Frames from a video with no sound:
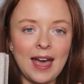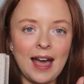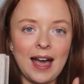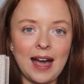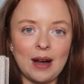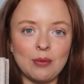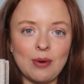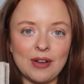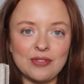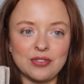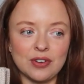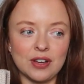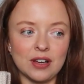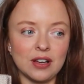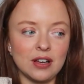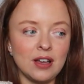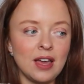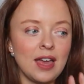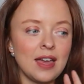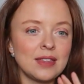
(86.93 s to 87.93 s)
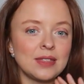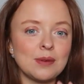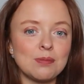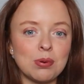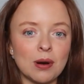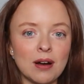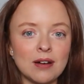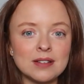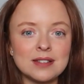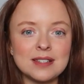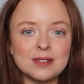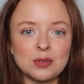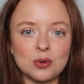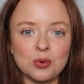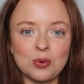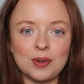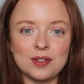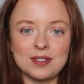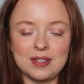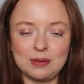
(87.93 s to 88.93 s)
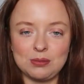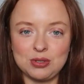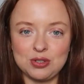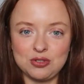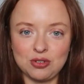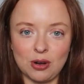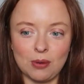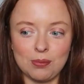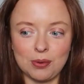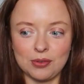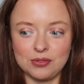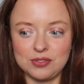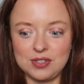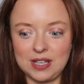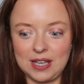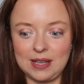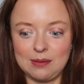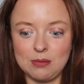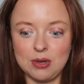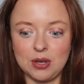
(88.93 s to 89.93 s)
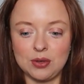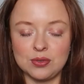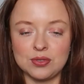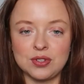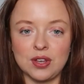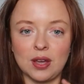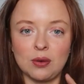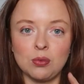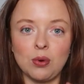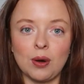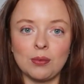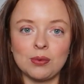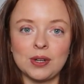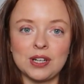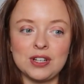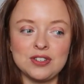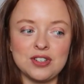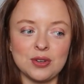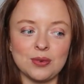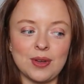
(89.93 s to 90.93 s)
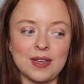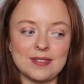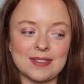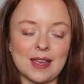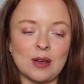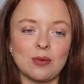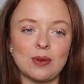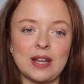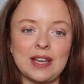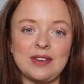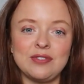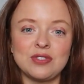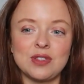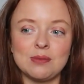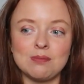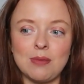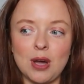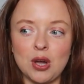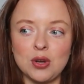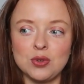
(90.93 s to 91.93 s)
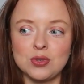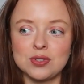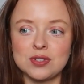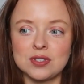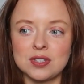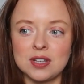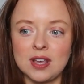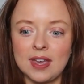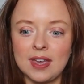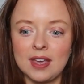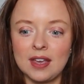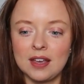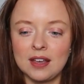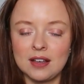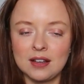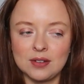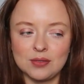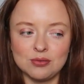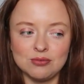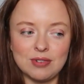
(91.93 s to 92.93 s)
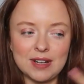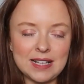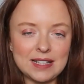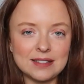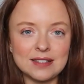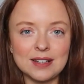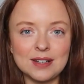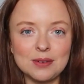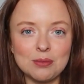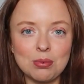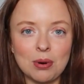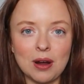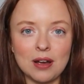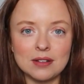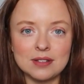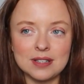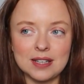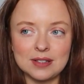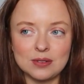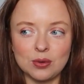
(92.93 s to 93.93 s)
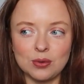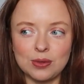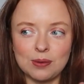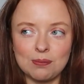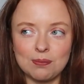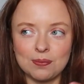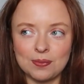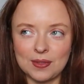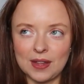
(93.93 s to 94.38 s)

However, the prices always seem to drop on Temu, so what I'm going to do is I'll leave the most recent prices, or the